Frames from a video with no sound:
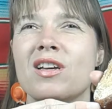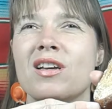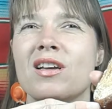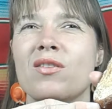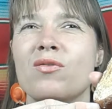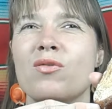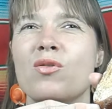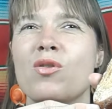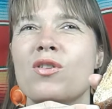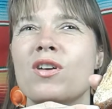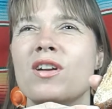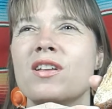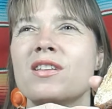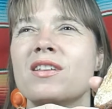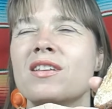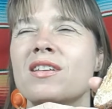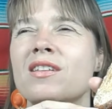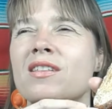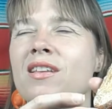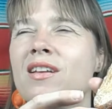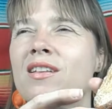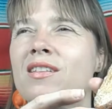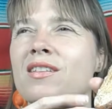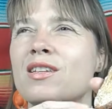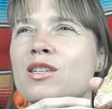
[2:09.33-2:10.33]
I have already
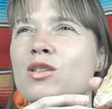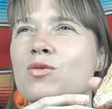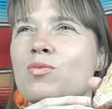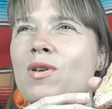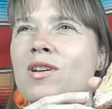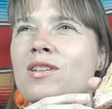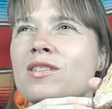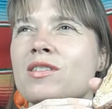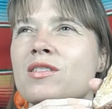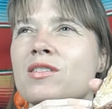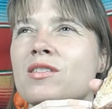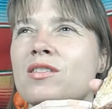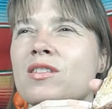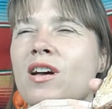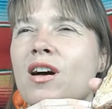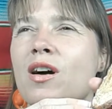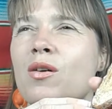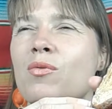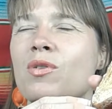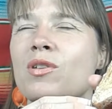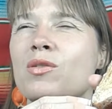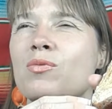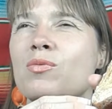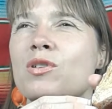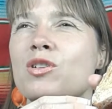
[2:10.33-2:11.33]
eaten this one's
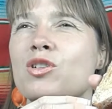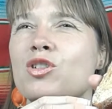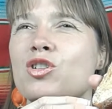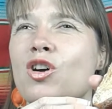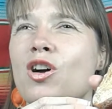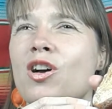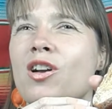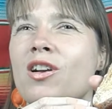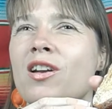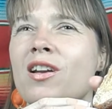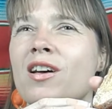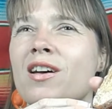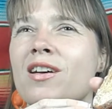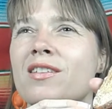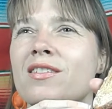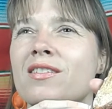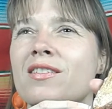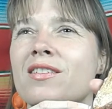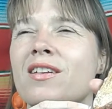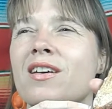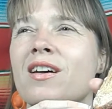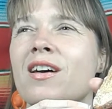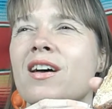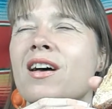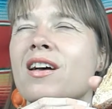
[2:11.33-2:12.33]
covered with chocolate,
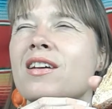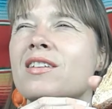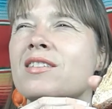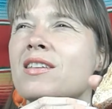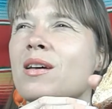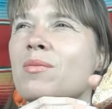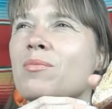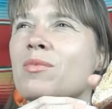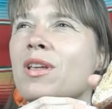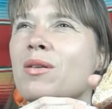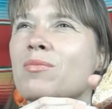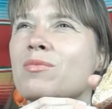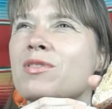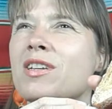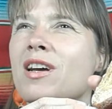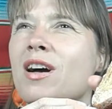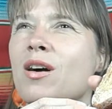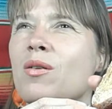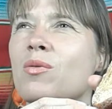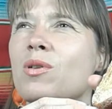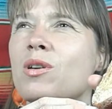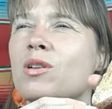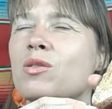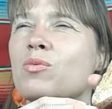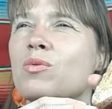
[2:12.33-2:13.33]
sometimes
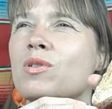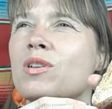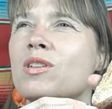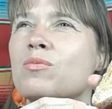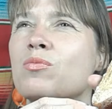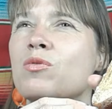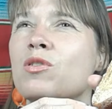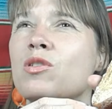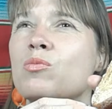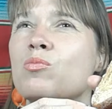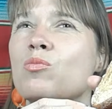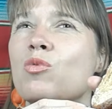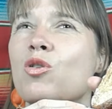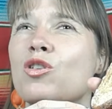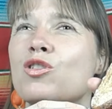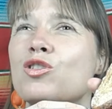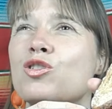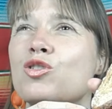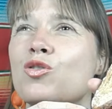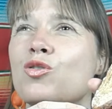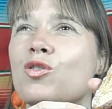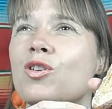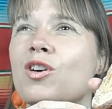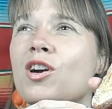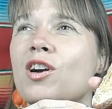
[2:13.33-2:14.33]
covered with more
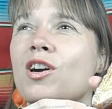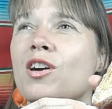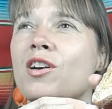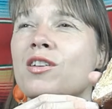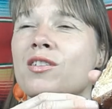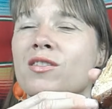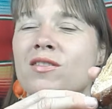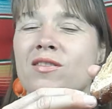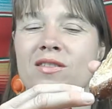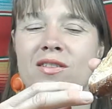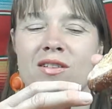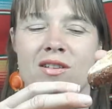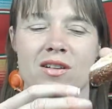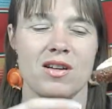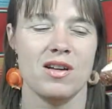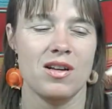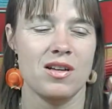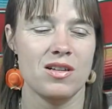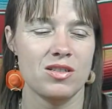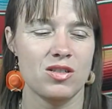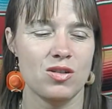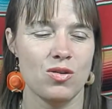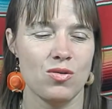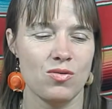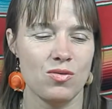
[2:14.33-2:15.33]
sugar,
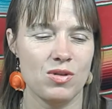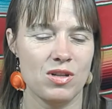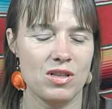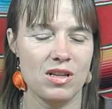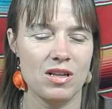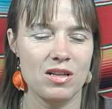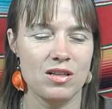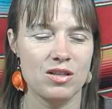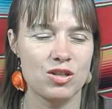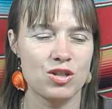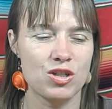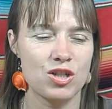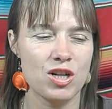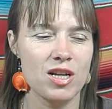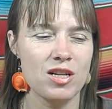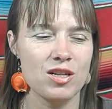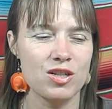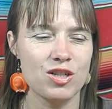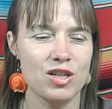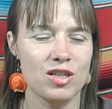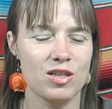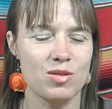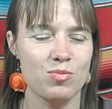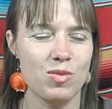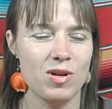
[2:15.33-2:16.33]
so it
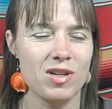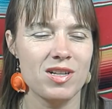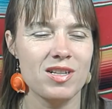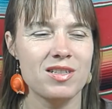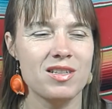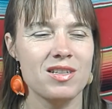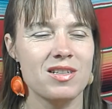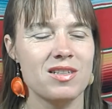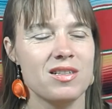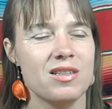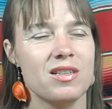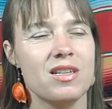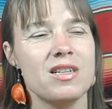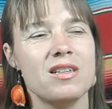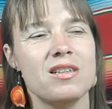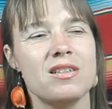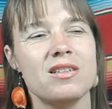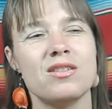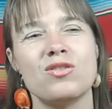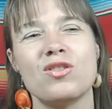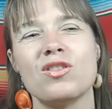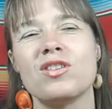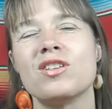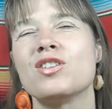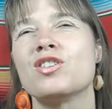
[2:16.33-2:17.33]
changes. But this is
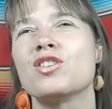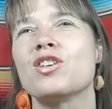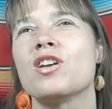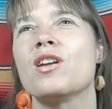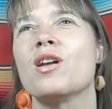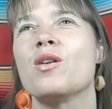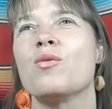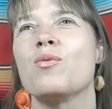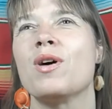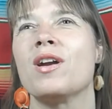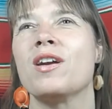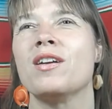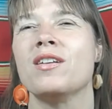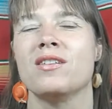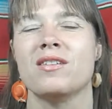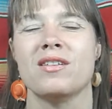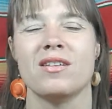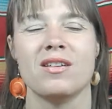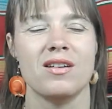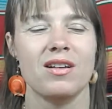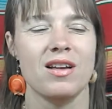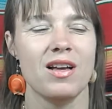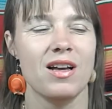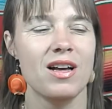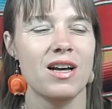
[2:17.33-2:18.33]
traditional one,
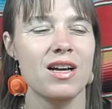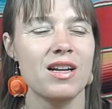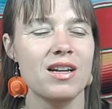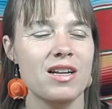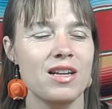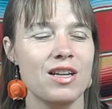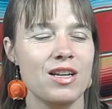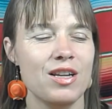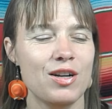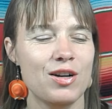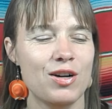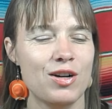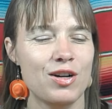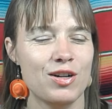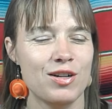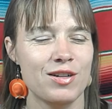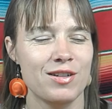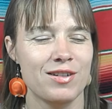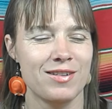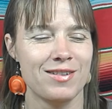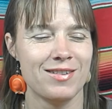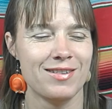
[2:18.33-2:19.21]
an ear.